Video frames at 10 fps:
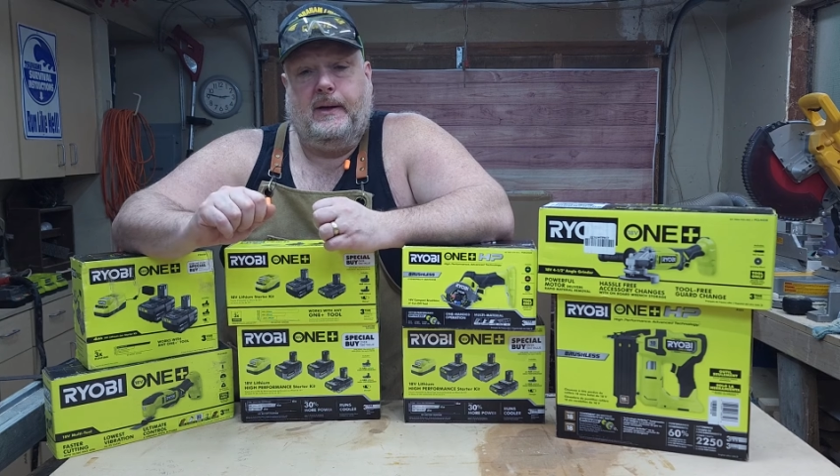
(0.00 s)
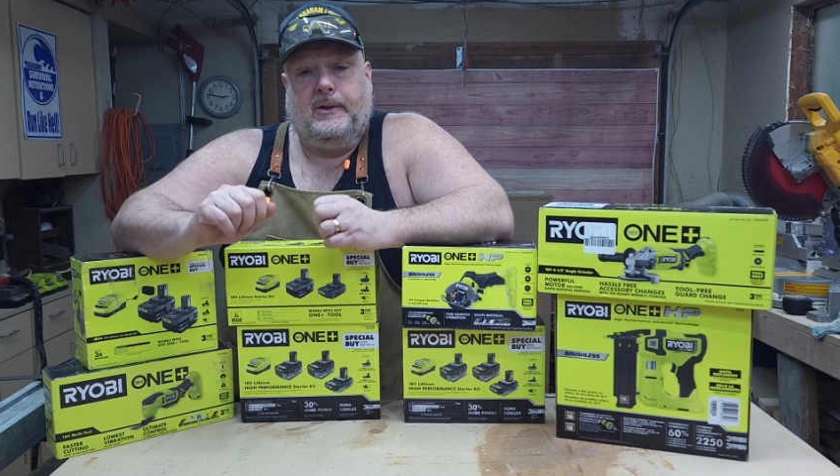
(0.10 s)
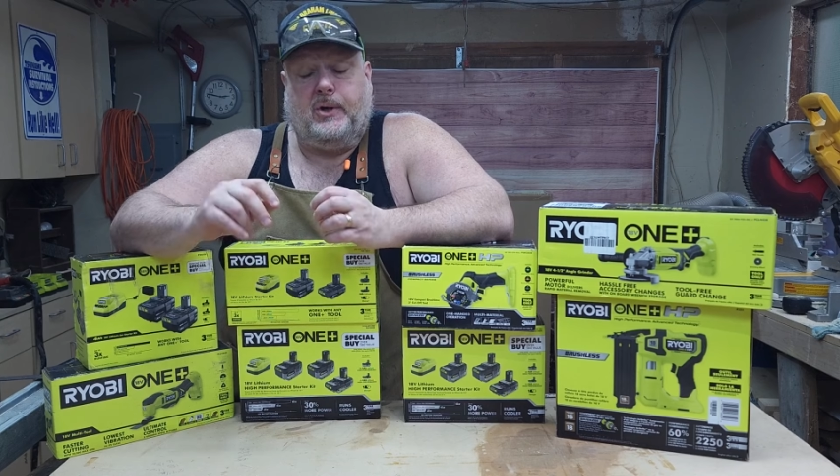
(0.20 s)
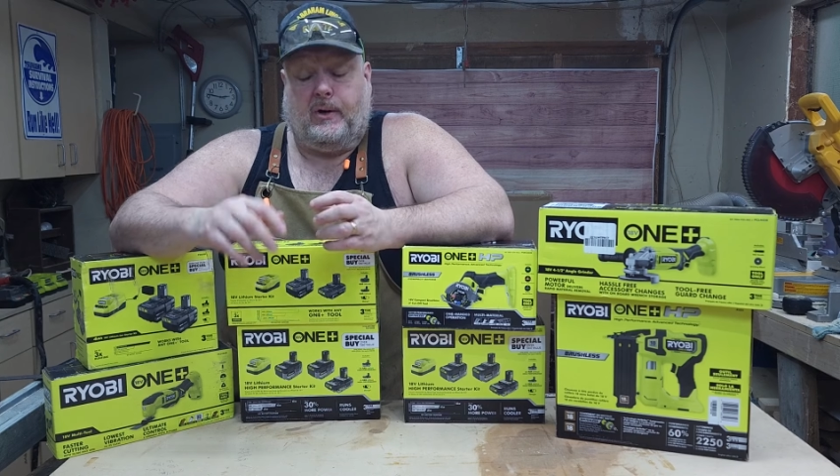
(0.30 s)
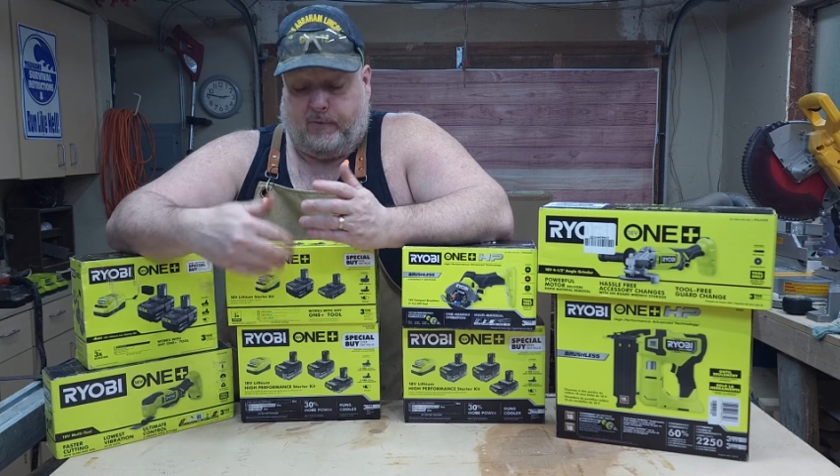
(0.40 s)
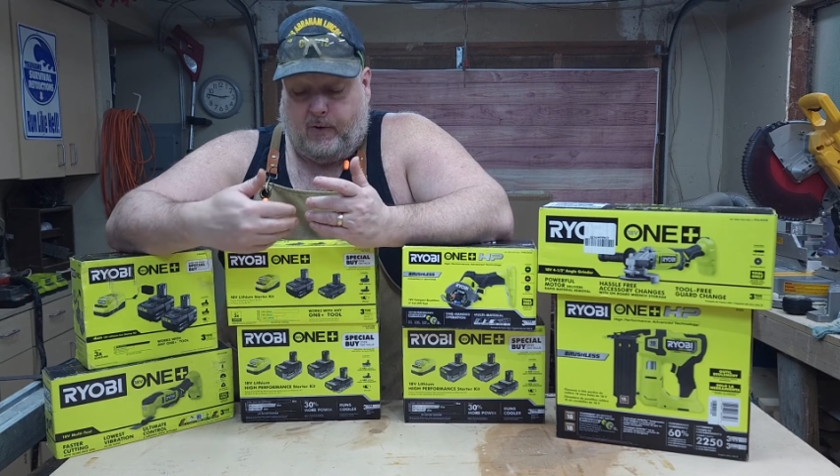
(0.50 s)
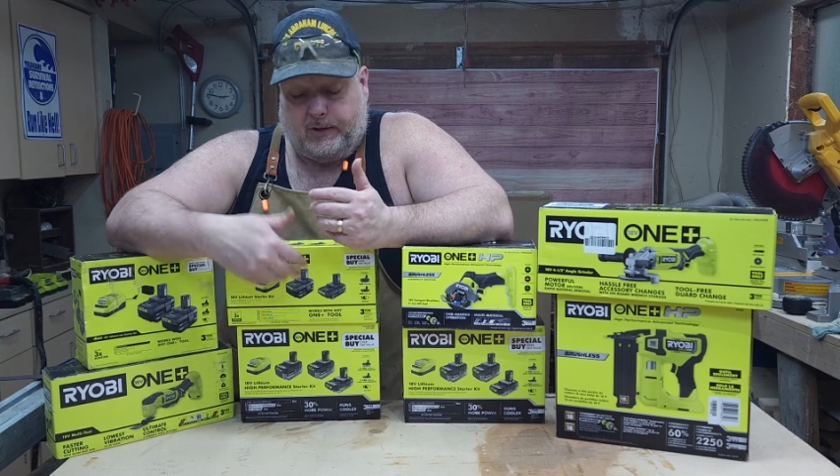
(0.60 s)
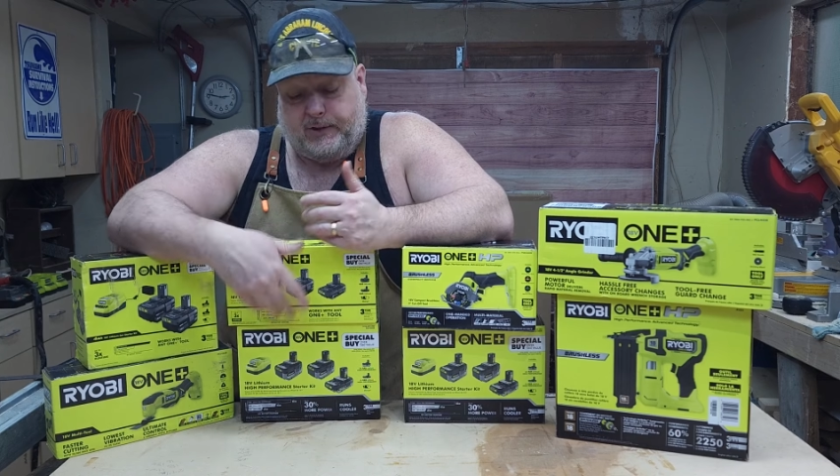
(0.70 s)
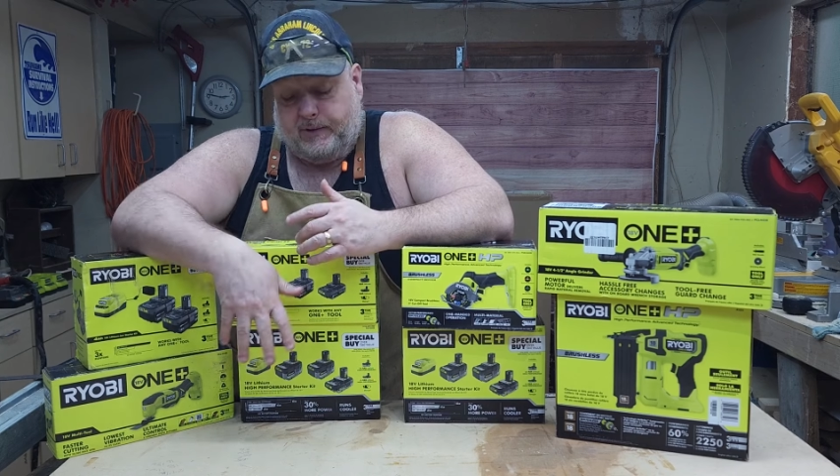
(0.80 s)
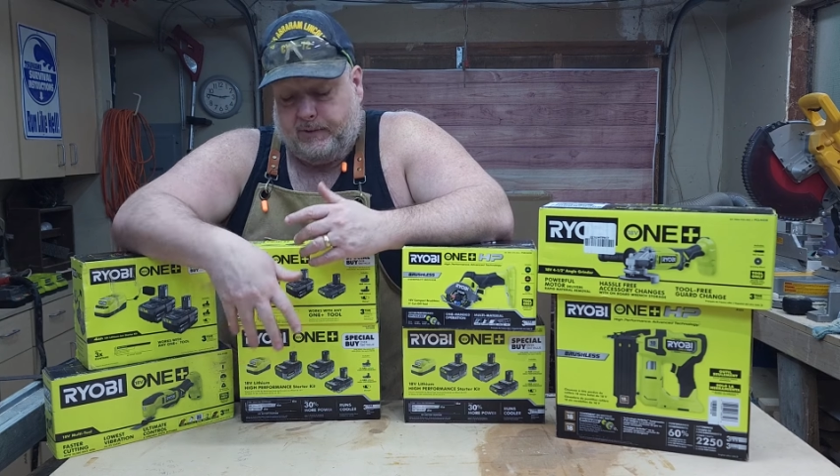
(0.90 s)
So of
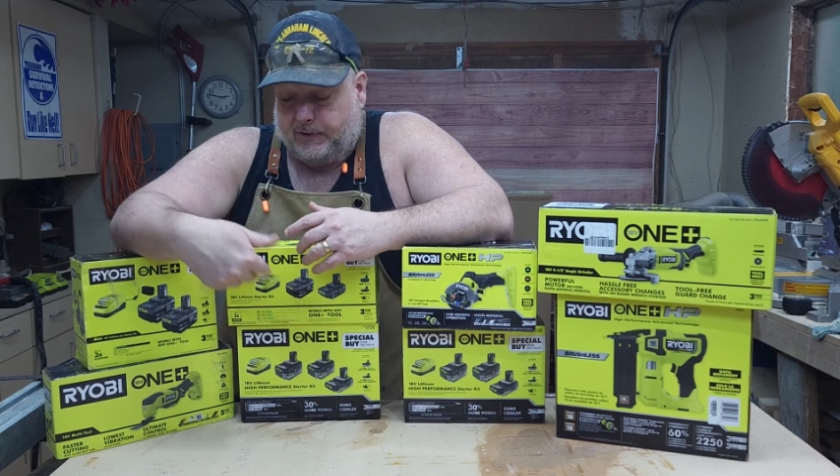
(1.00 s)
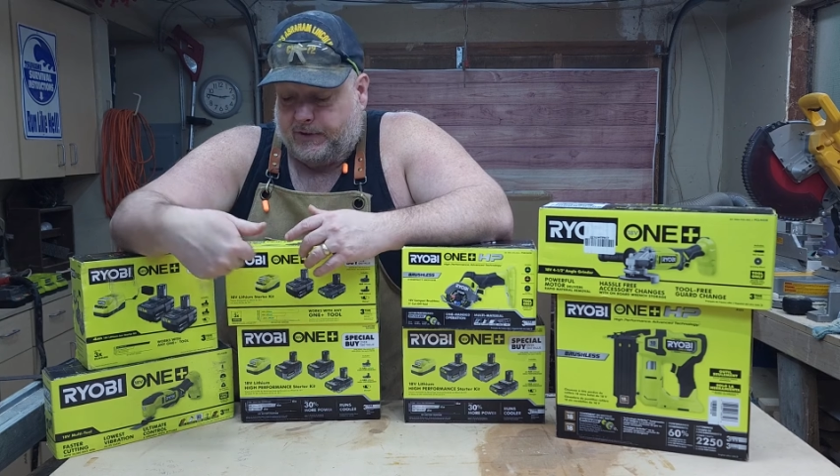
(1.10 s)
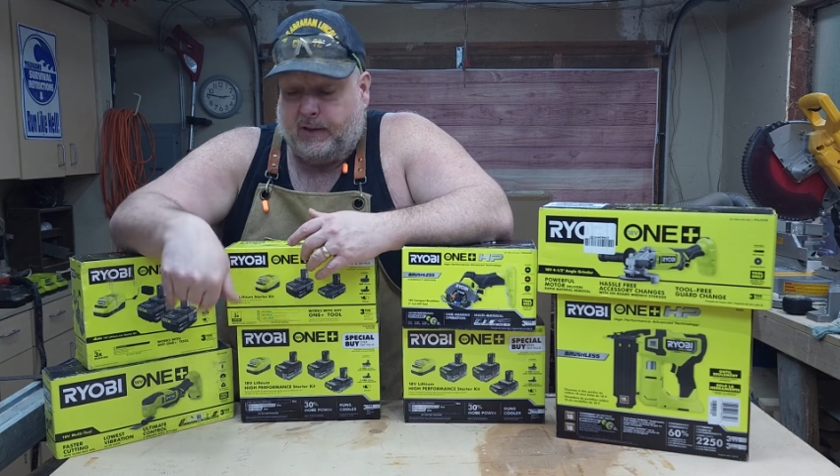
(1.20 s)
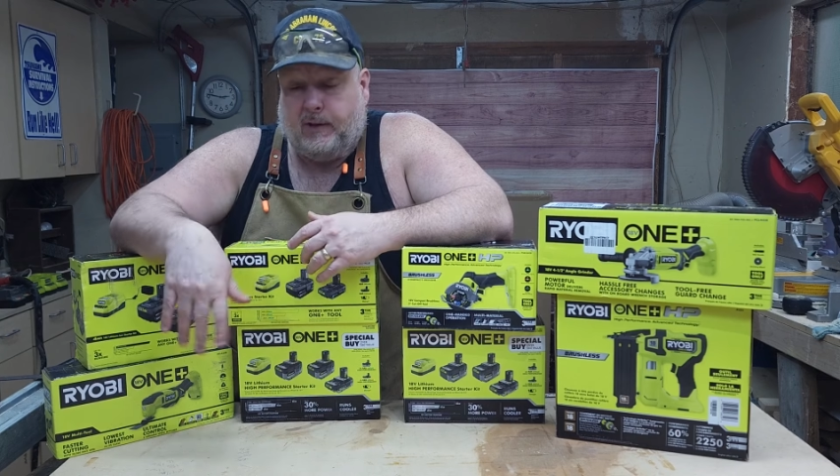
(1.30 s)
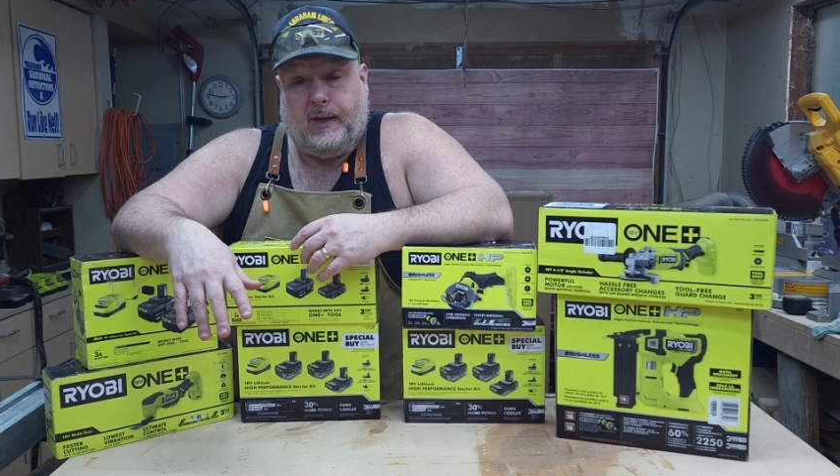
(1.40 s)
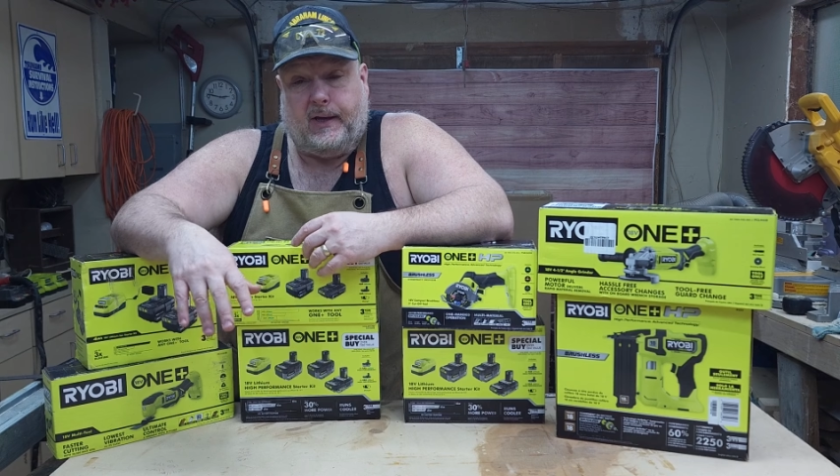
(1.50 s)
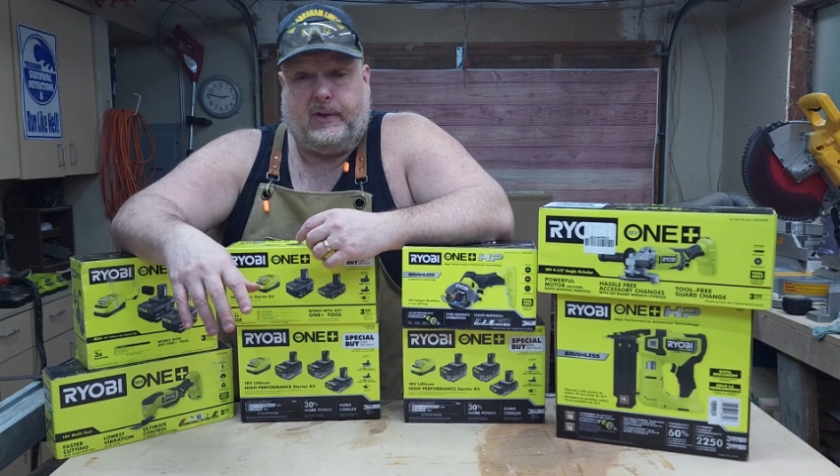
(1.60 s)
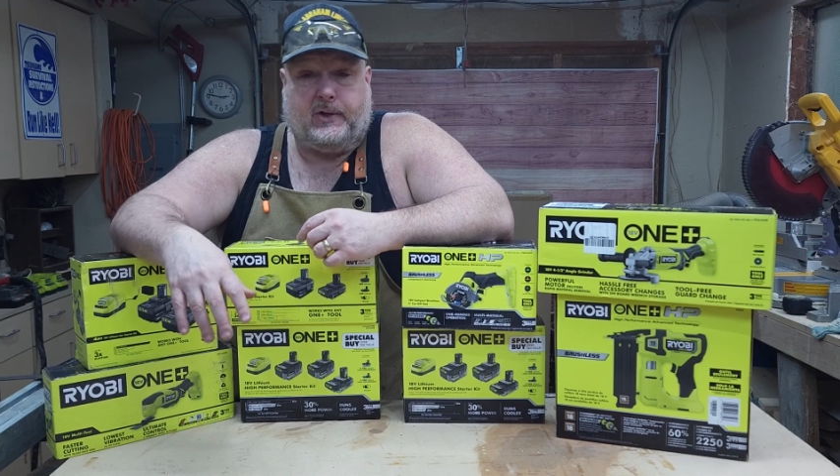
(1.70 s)
course you still get the